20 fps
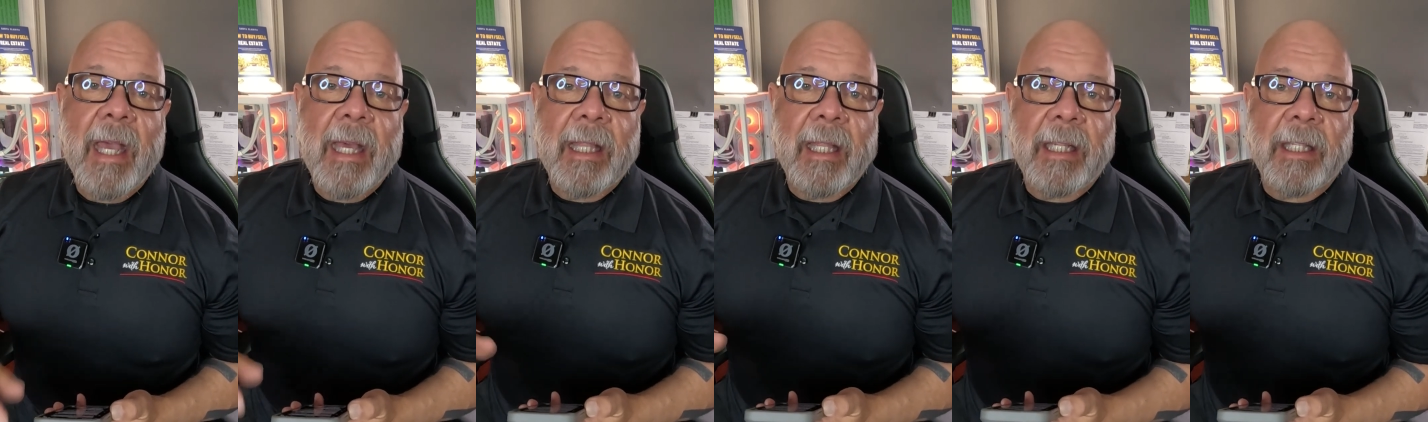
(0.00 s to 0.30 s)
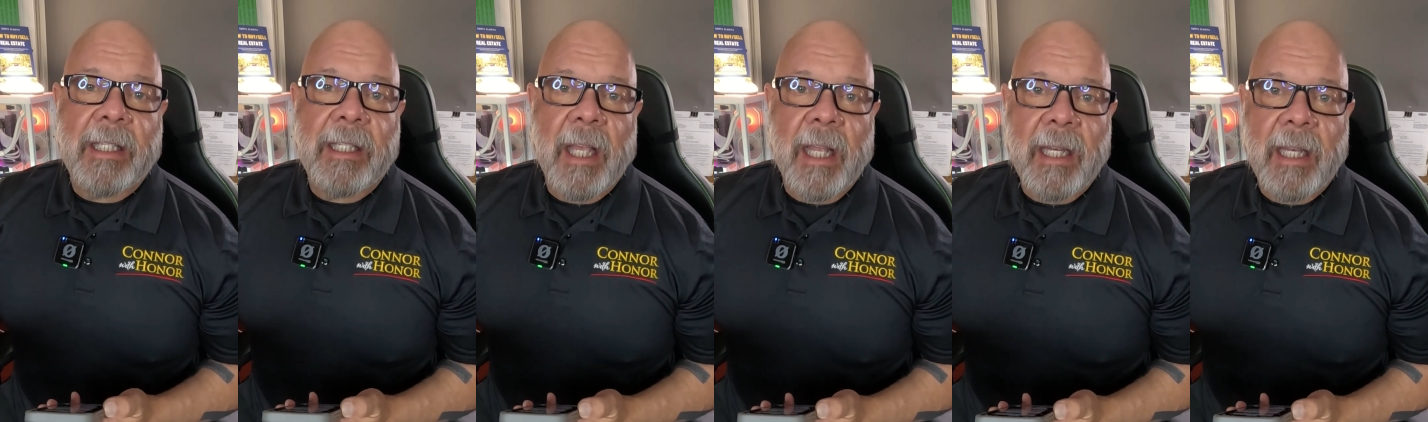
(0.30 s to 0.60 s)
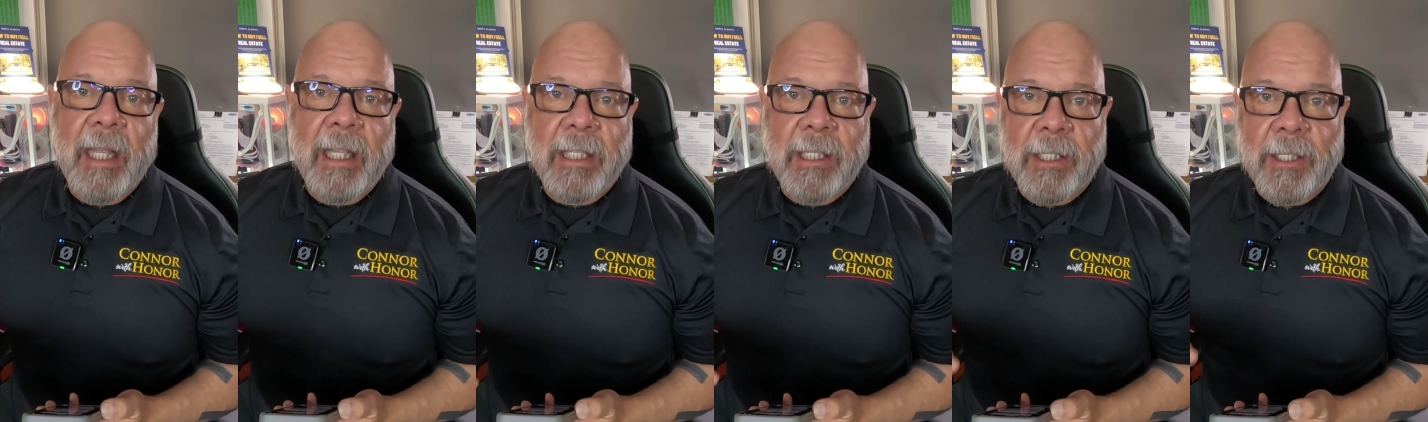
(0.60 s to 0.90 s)
then
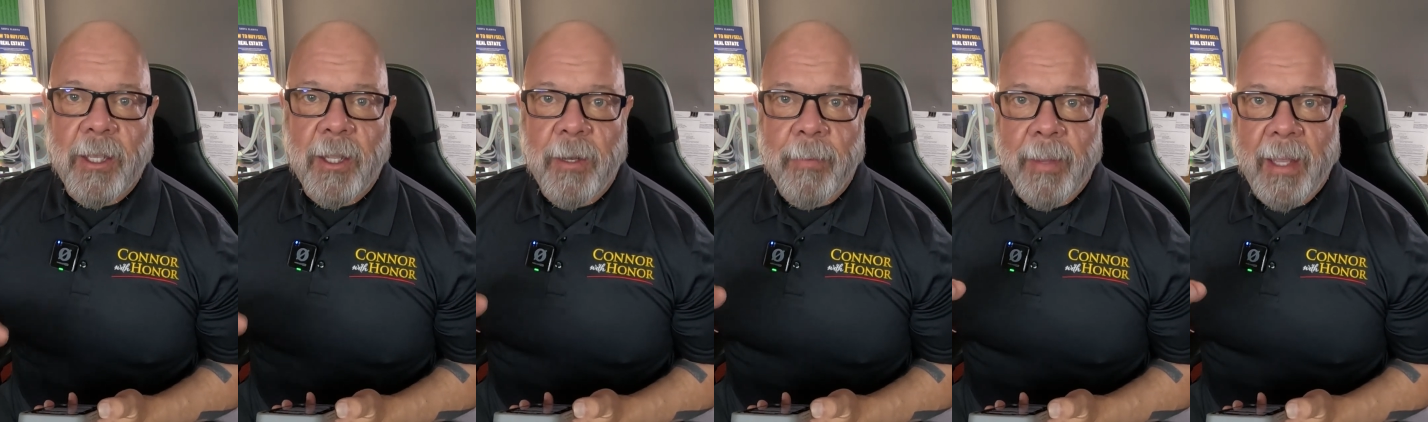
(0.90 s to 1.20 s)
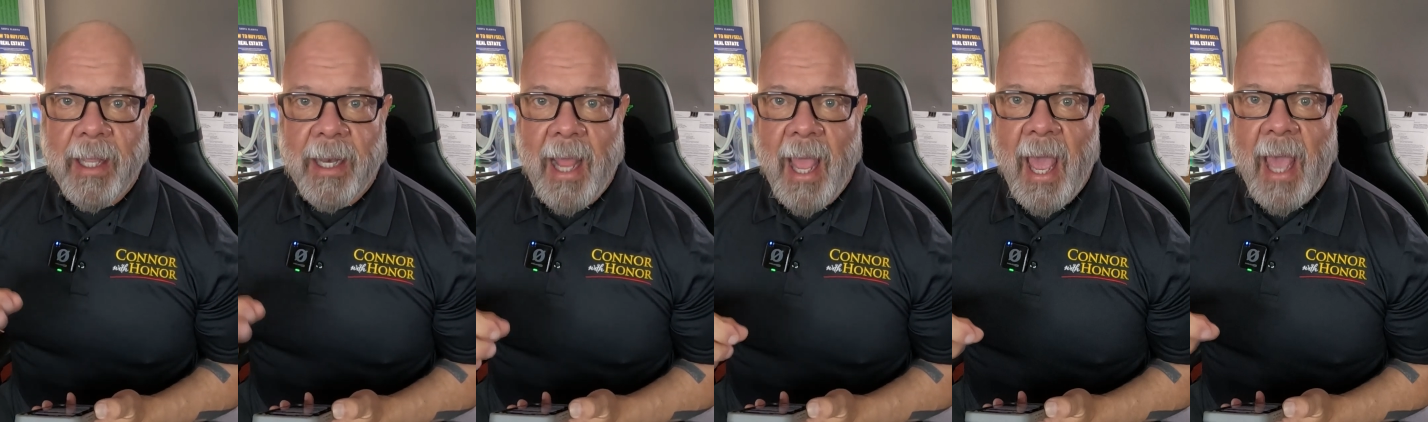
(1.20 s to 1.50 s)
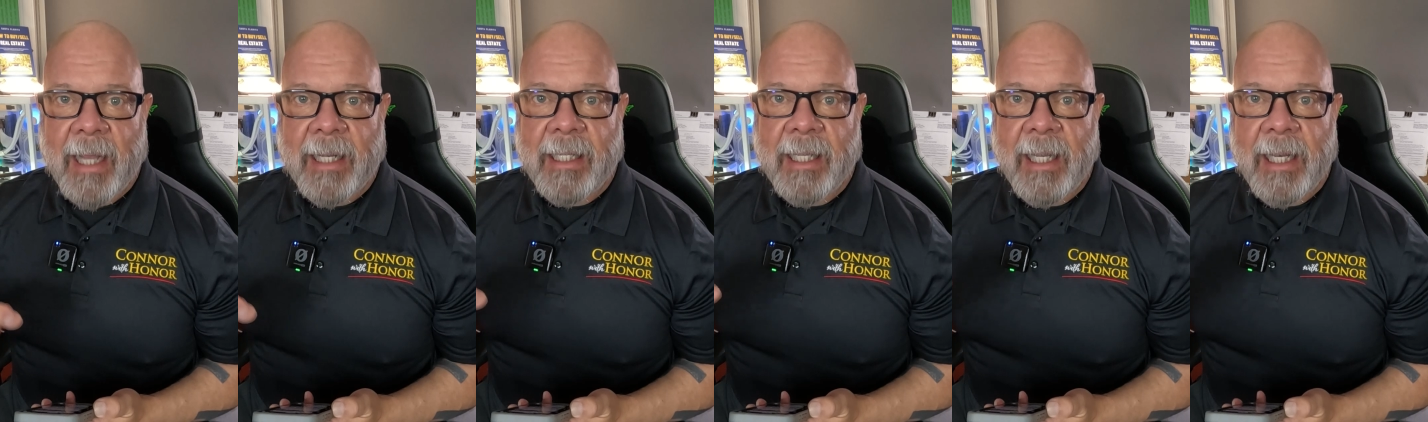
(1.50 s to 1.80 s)
Sundays is going to be an
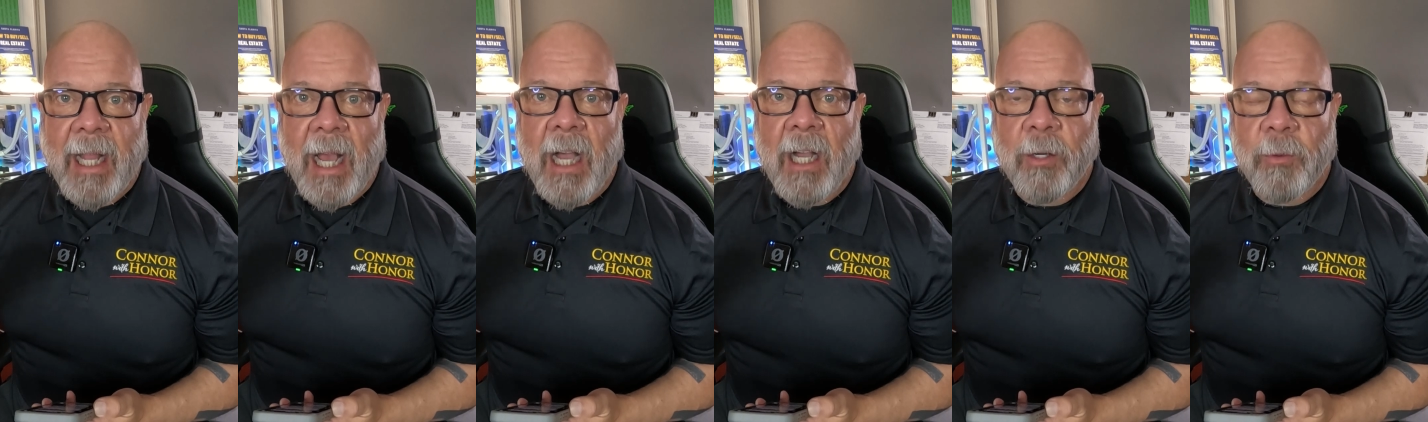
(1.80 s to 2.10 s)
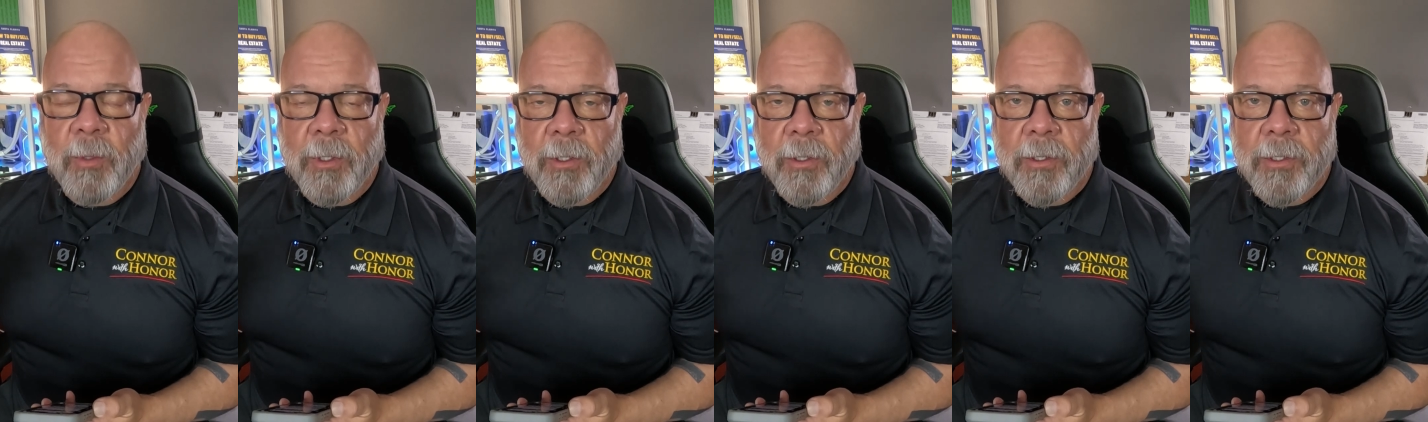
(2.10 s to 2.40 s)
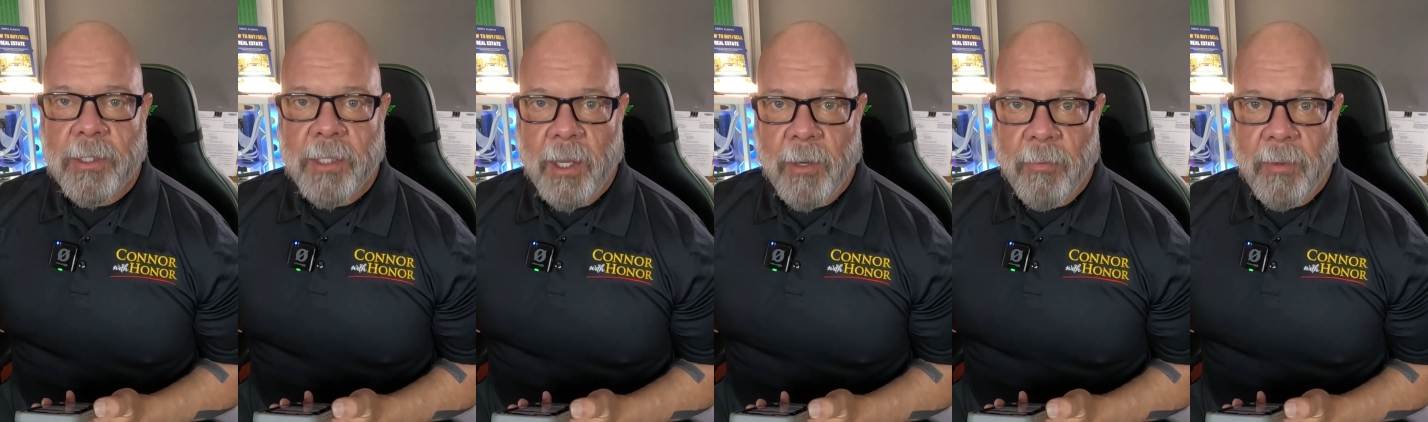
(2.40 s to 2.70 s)
Acton Agua
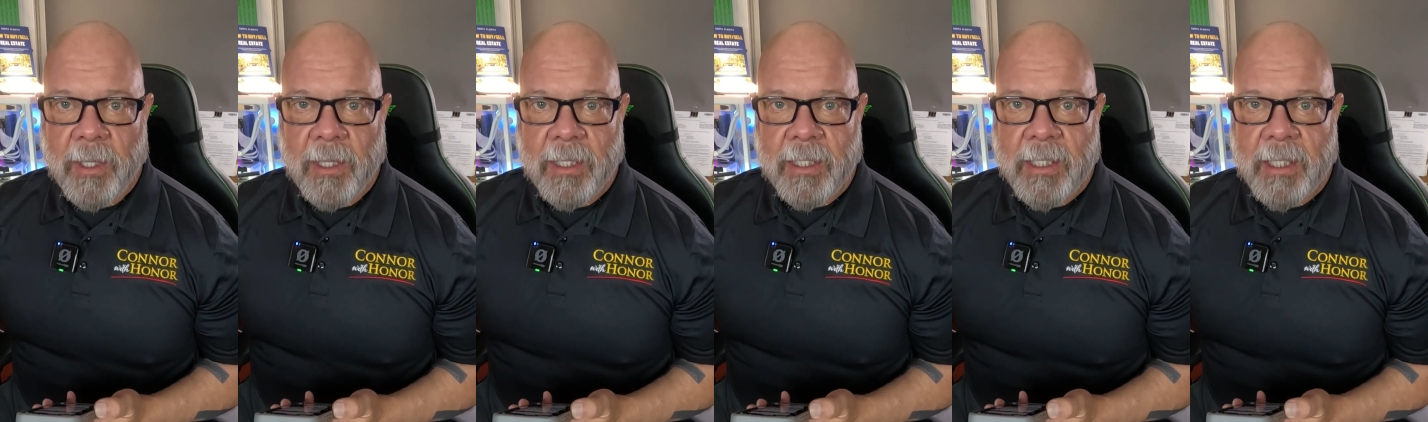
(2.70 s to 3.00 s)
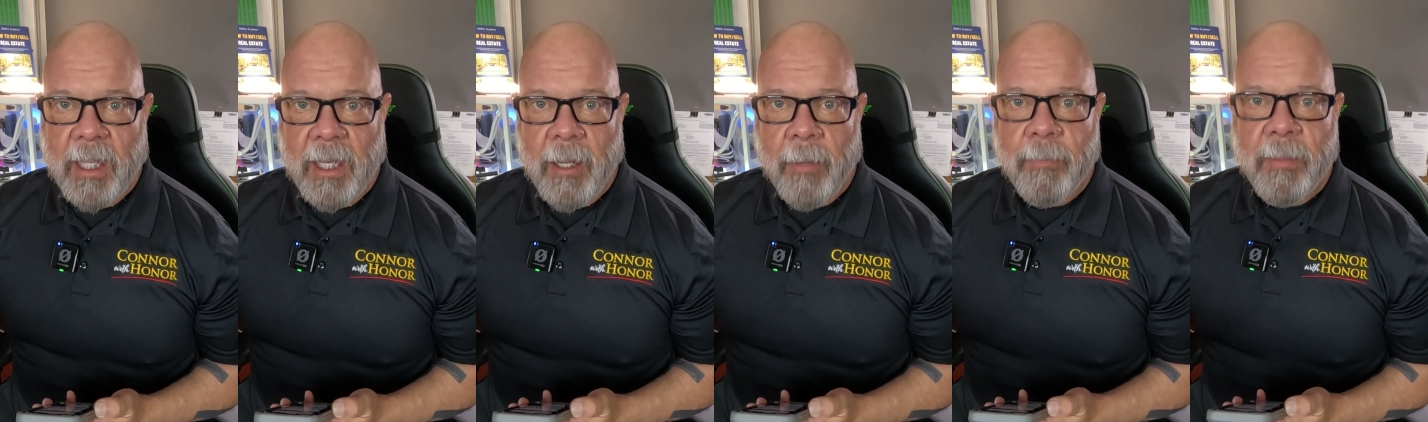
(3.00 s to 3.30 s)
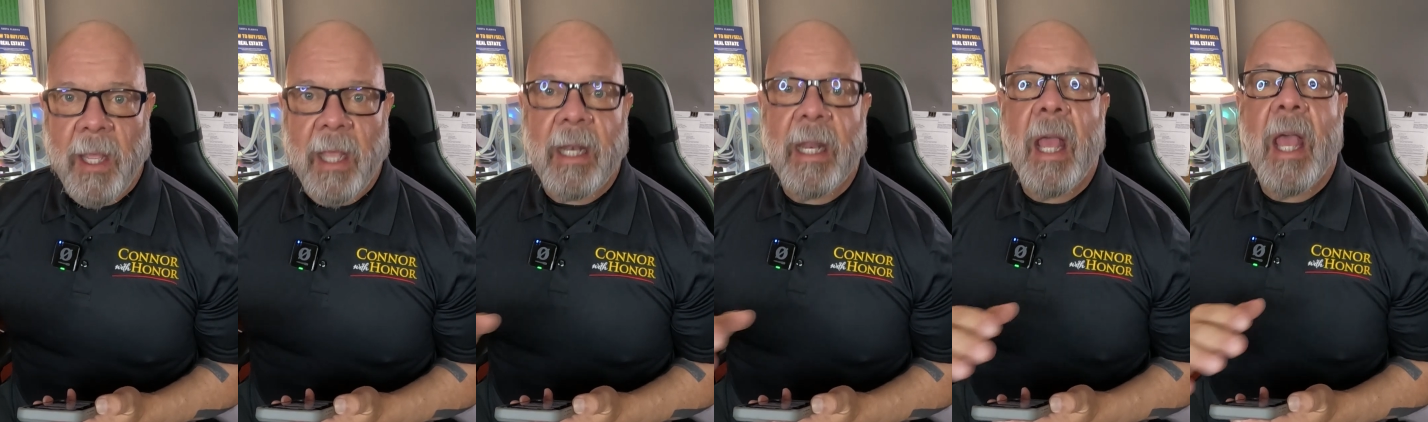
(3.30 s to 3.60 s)
Dulce real estate
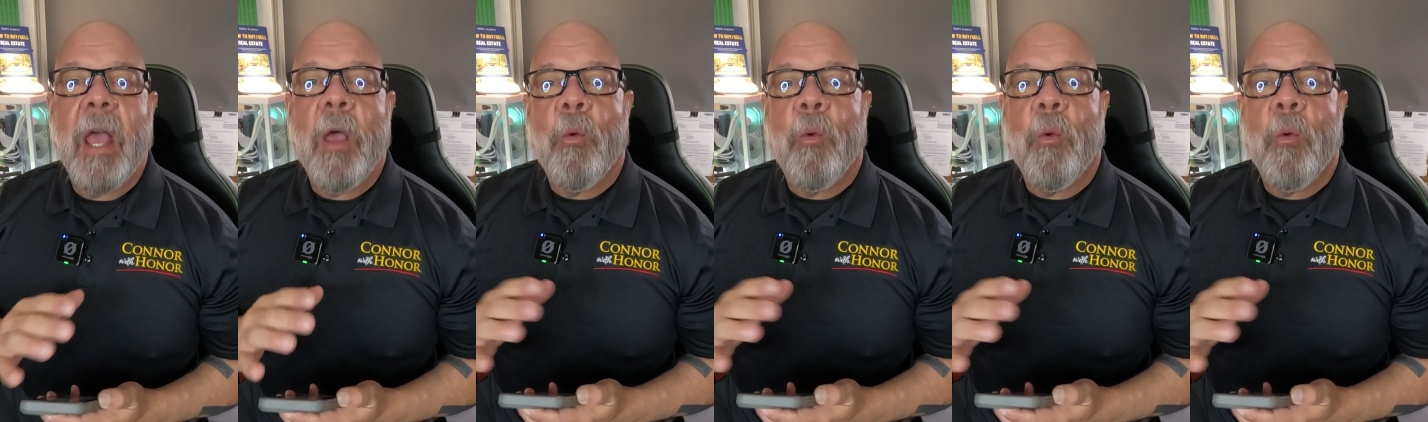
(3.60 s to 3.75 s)
update